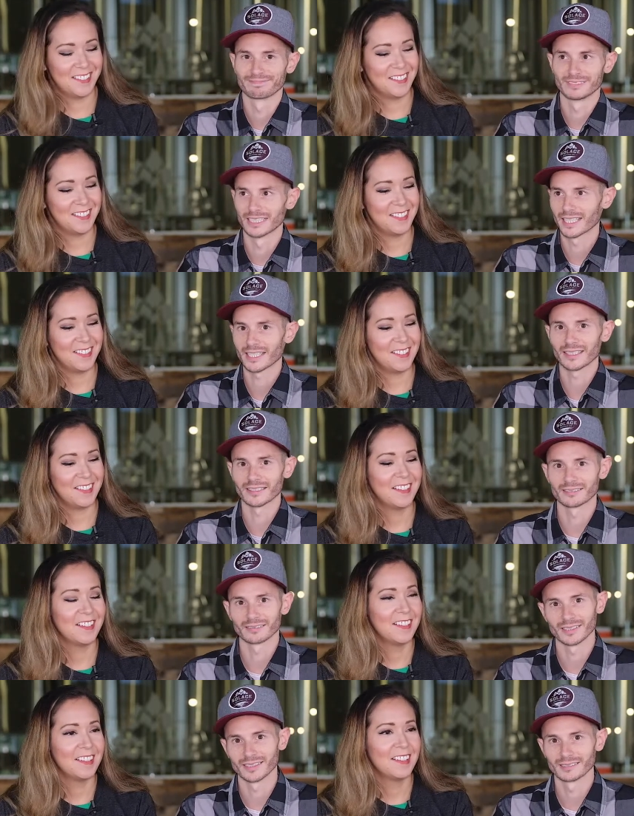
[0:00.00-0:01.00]
Speaker 1: you can,
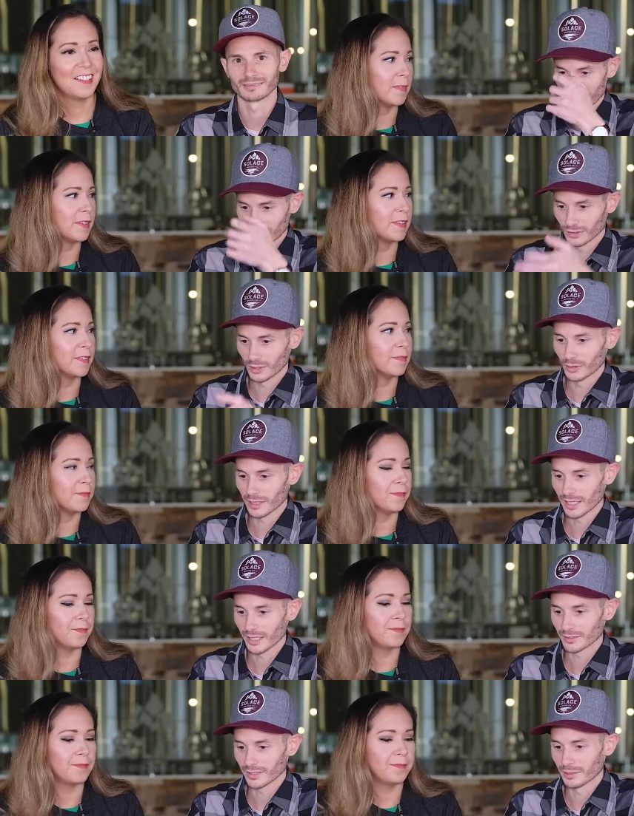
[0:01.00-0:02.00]
right? So
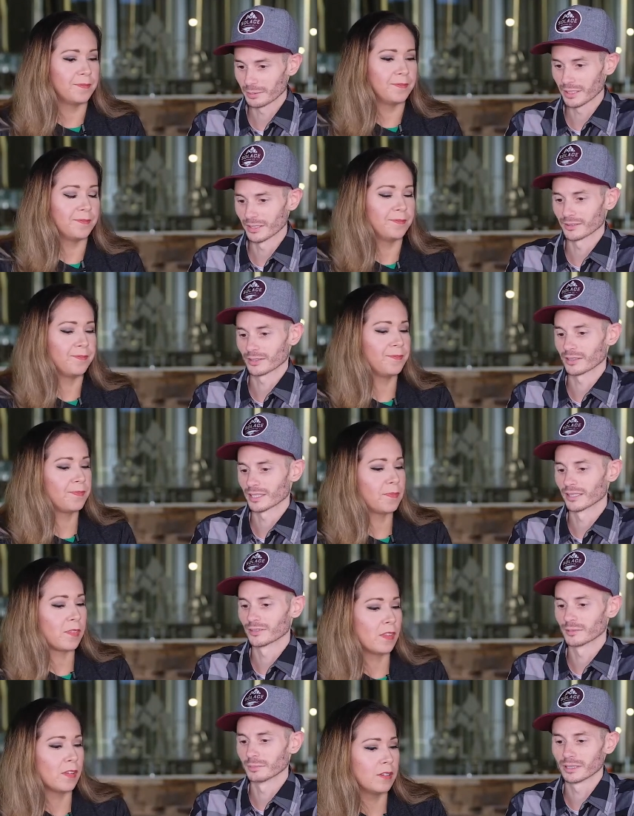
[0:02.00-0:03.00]
hazy I P As are
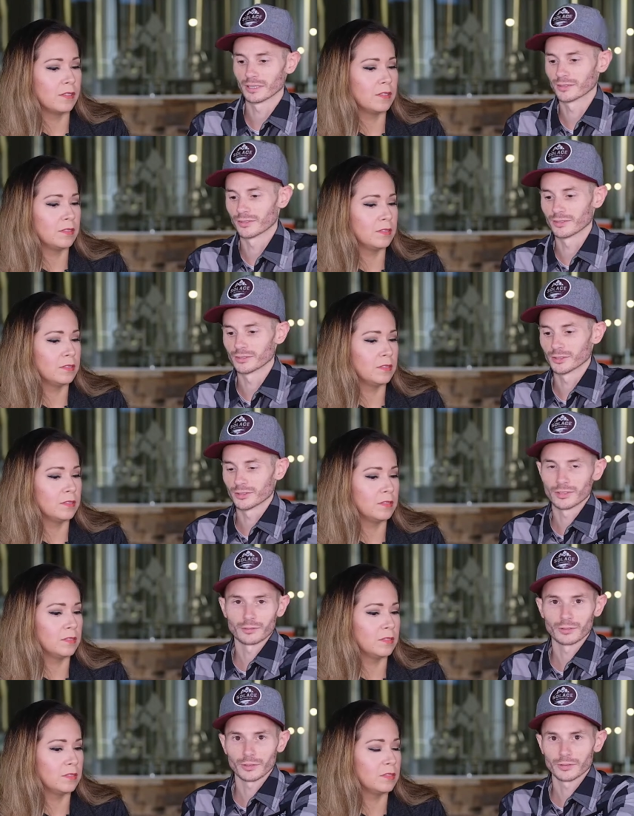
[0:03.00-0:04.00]
hazy because they're just
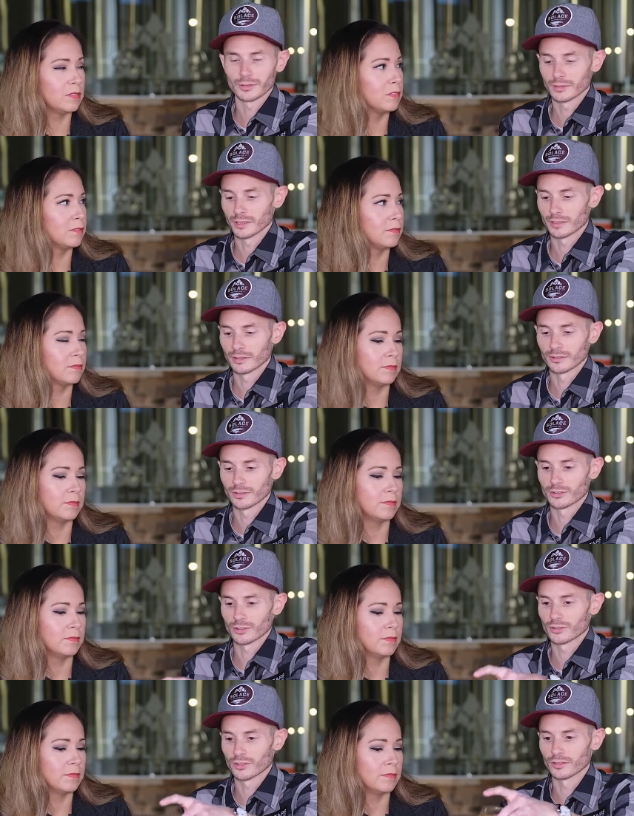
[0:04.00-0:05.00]
unfiltered. Like, this is
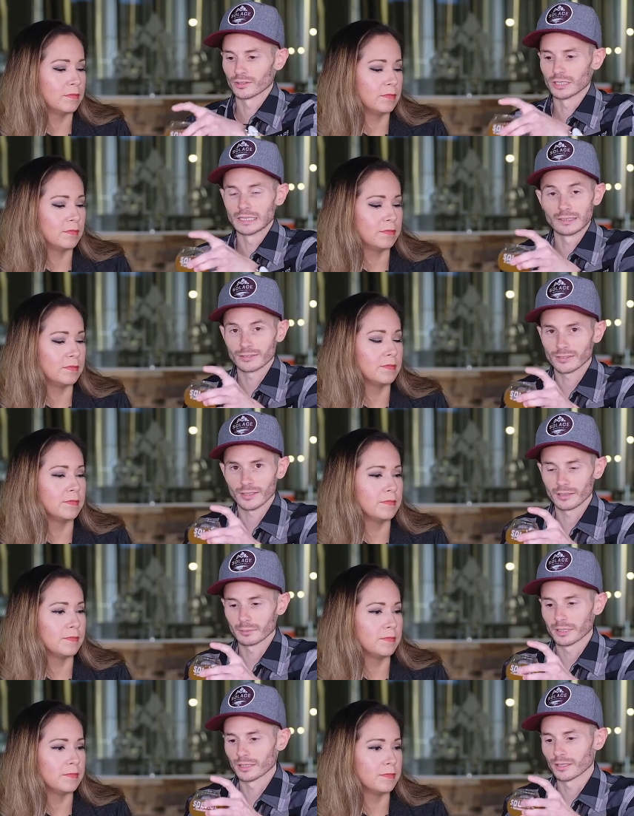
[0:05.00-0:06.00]
just yeast
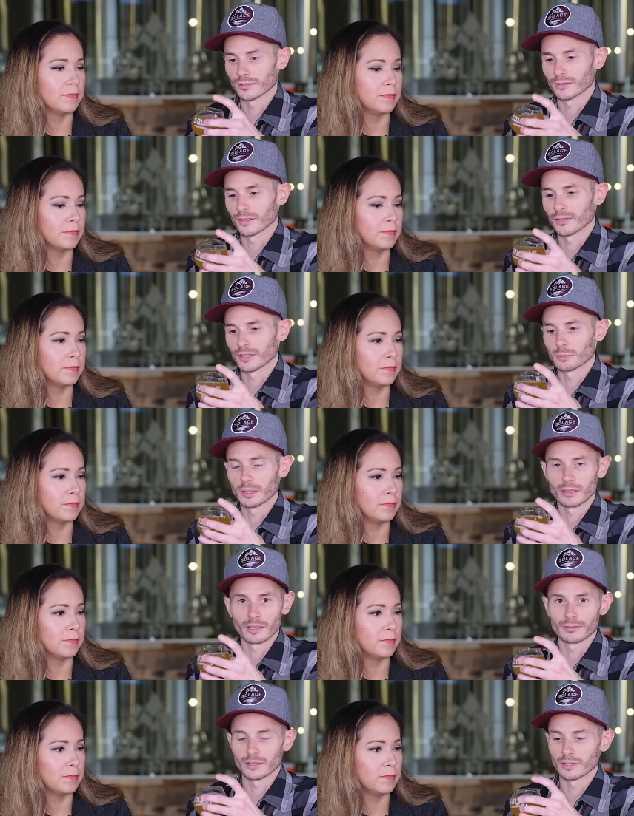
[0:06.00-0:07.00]
sediment and stuff that's been
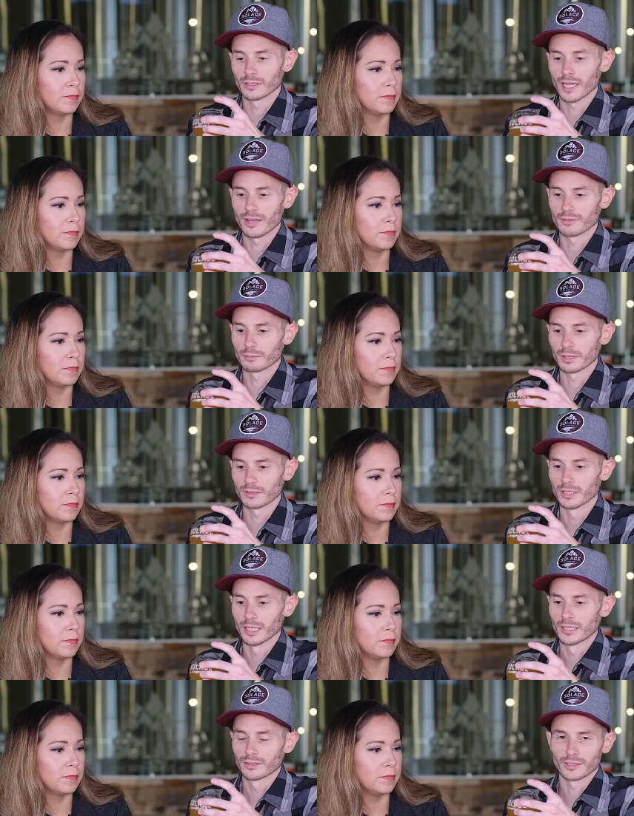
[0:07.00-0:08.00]
left in. They haven't been
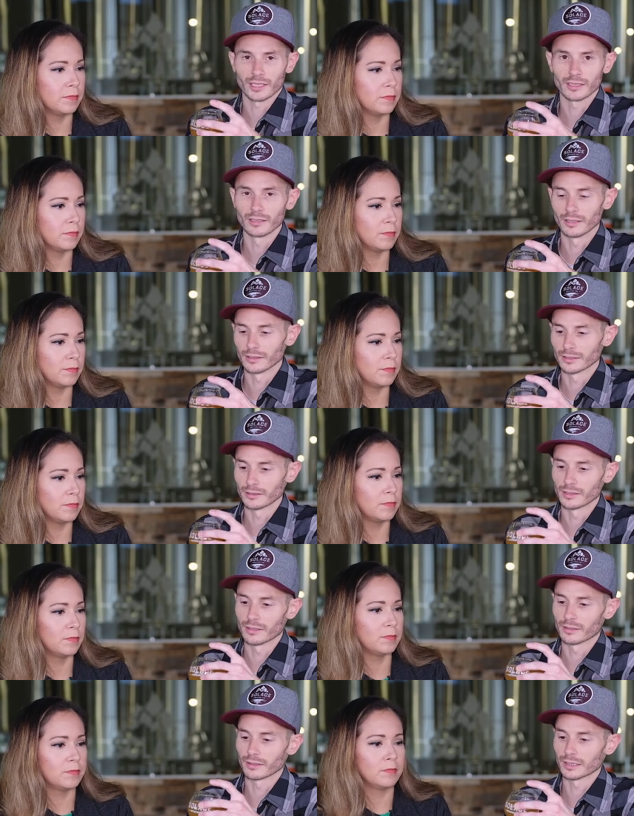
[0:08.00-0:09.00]
secondary or
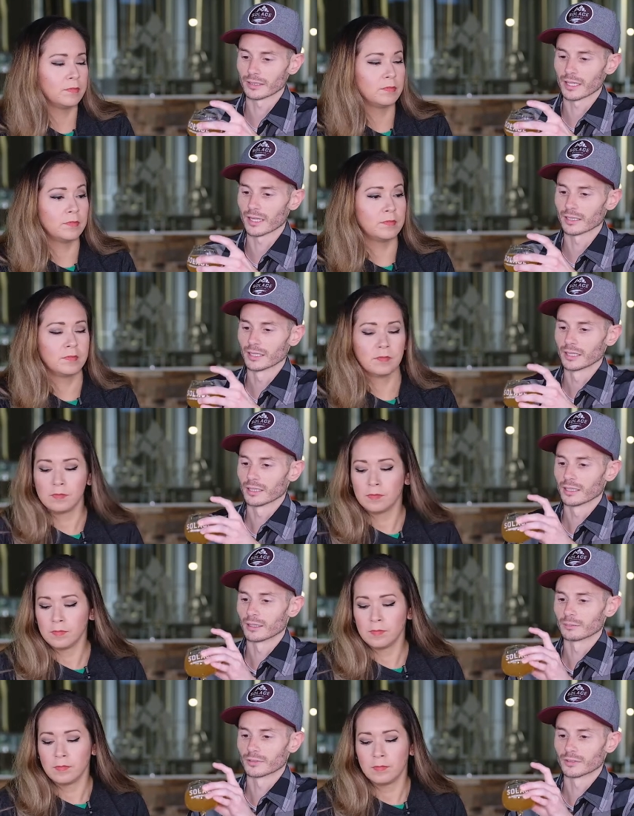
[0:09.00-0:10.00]
anything like that.
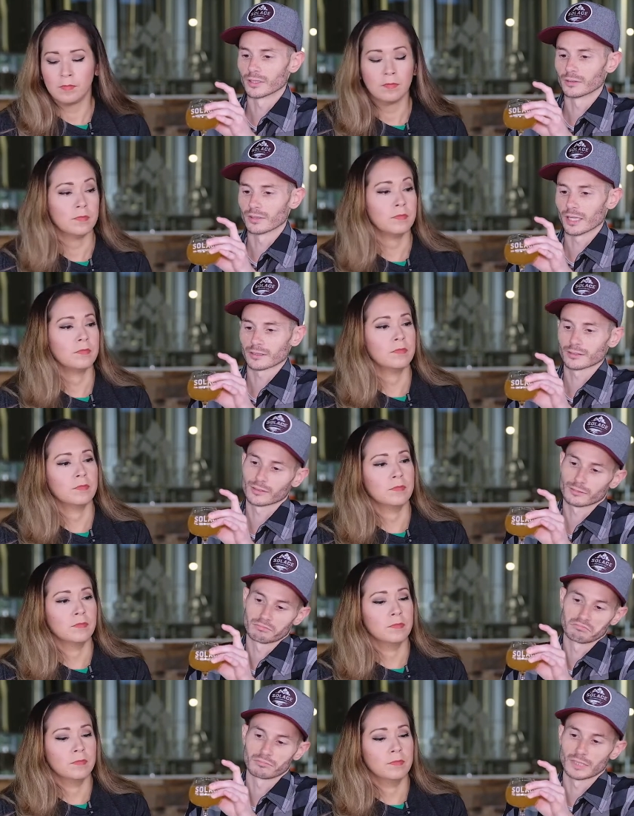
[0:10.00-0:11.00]
Um, so that's
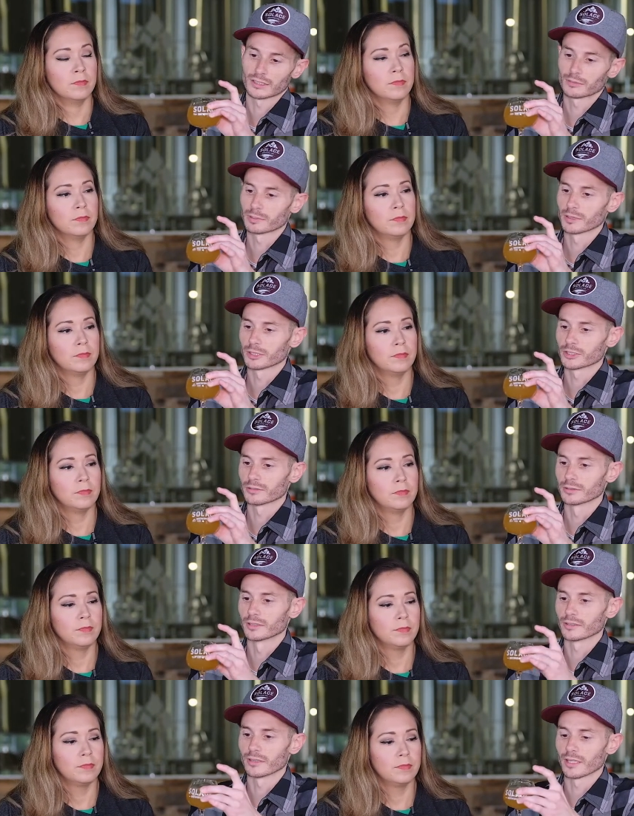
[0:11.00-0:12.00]
that's pretty much the
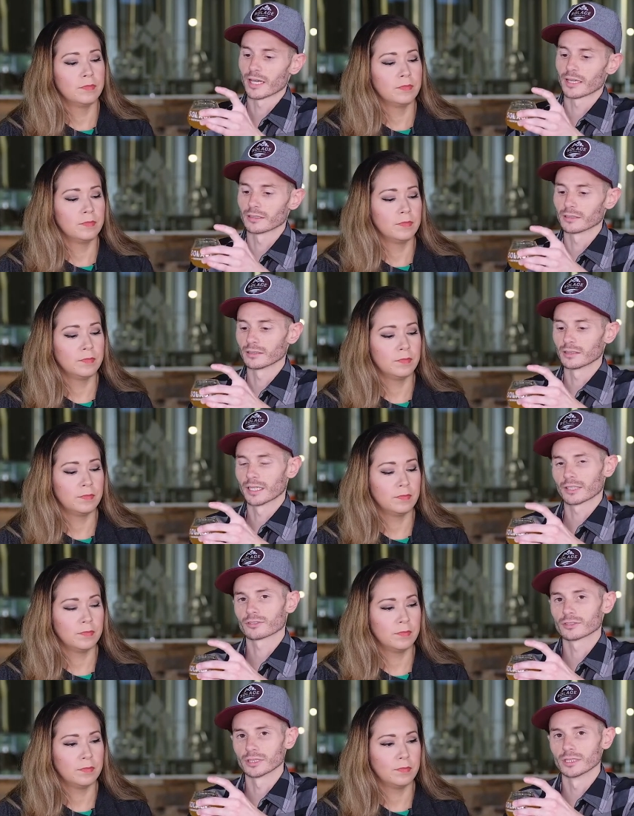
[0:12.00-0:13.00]
reason. That
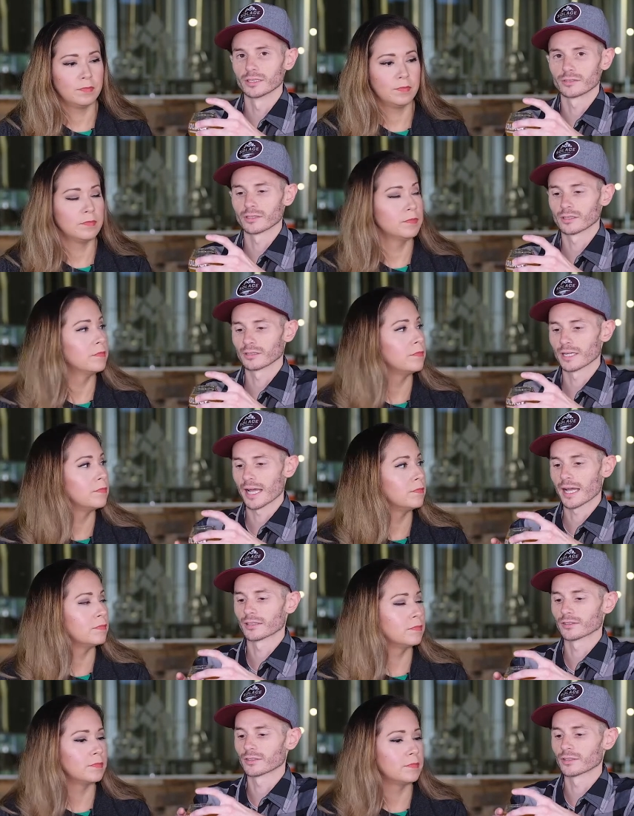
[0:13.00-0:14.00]
extra yeast in there
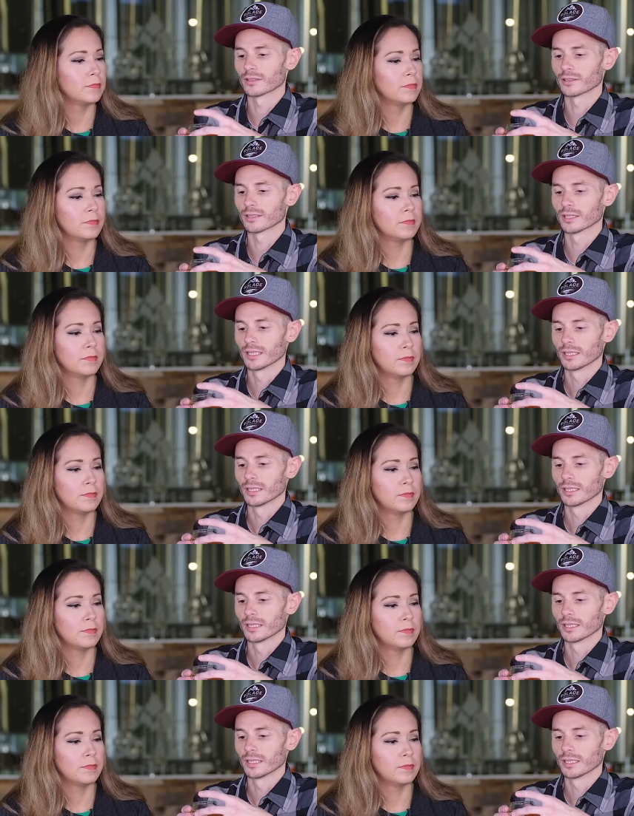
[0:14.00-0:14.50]
adds to the